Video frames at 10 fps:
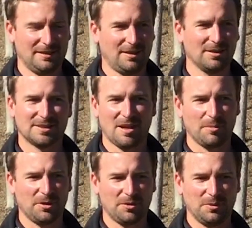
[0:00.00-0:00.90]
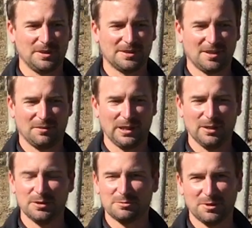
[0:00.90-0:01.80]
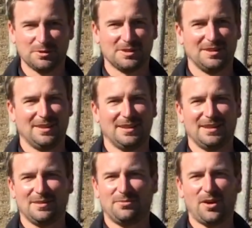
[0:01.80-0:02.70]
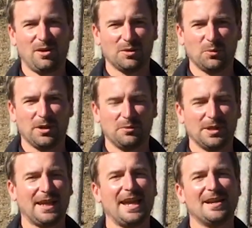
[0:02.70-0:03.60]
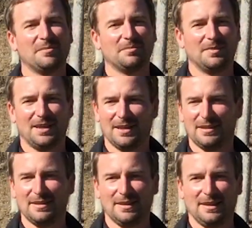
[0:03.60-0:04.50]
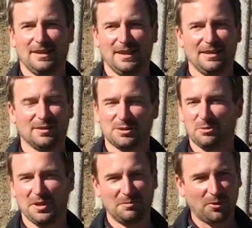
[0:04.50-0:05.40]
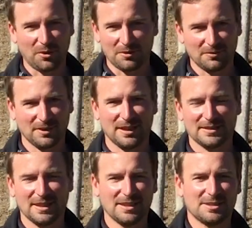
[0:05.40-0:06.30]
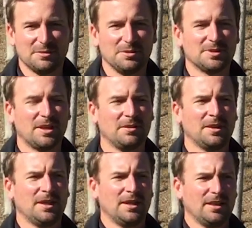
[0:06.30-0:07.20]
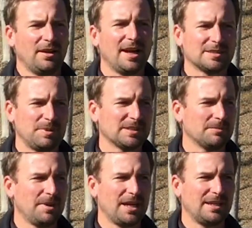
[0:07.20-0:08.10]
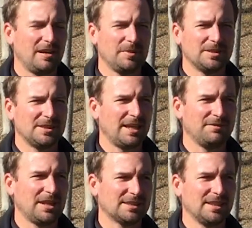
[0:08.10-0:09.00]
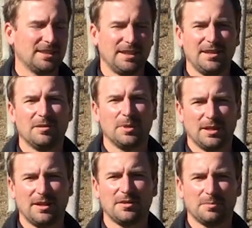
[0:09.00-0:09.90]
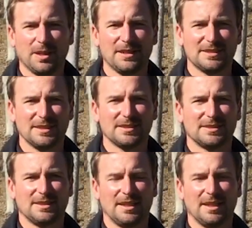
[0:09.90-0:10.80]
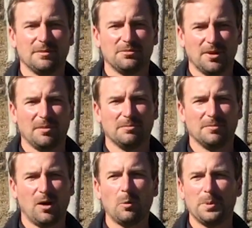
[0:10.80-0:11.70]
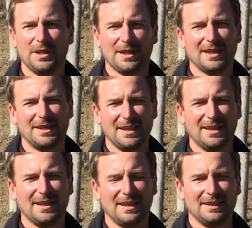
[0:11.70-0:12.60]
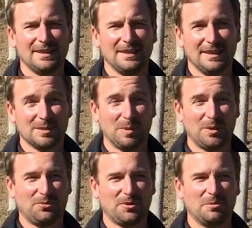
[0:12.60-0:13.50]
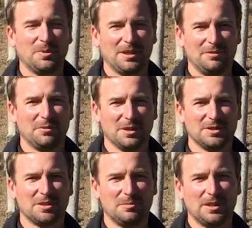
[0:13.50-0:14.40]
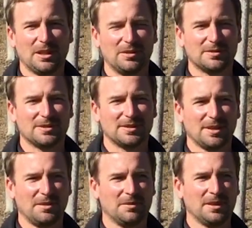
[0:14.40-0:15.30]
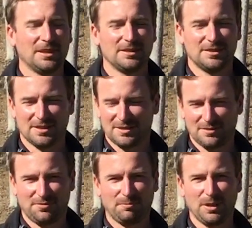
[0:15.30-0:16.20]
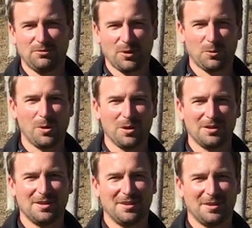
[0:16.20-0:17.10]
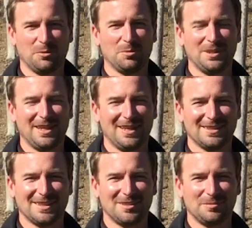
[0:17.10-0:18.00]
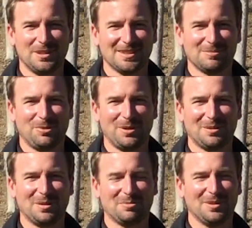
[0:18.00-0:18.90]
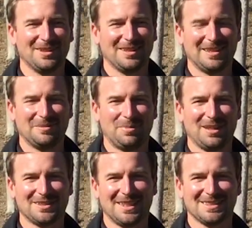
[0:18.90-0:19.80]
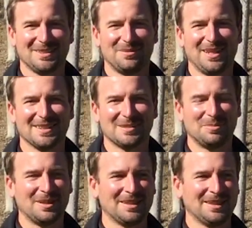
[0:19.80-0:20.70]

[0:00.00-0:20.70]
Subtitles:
All summer we lose roots, and in the fall and winter we gain them, and those are really important to get us through. So there has been some bad damage. I've not seen it here, but at other places, from opening on a day that is beautiful but really should be closed. So just be forewarned, there will be days that you'll be disappointed with me, and I apologize in advance. But